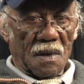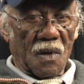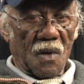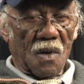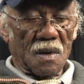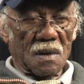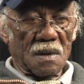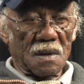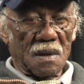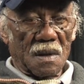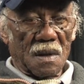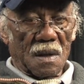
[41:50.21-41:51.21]
orders,
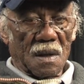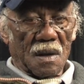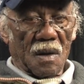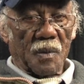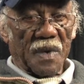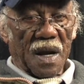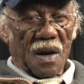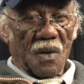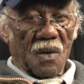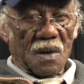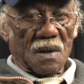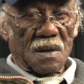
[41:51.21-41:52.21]
obeying
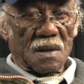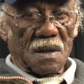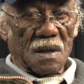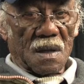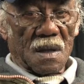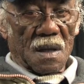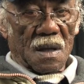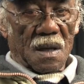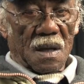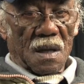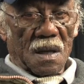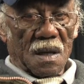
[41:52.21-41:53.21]
orders.
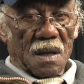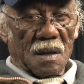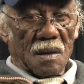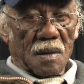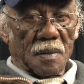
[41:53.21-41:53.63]
And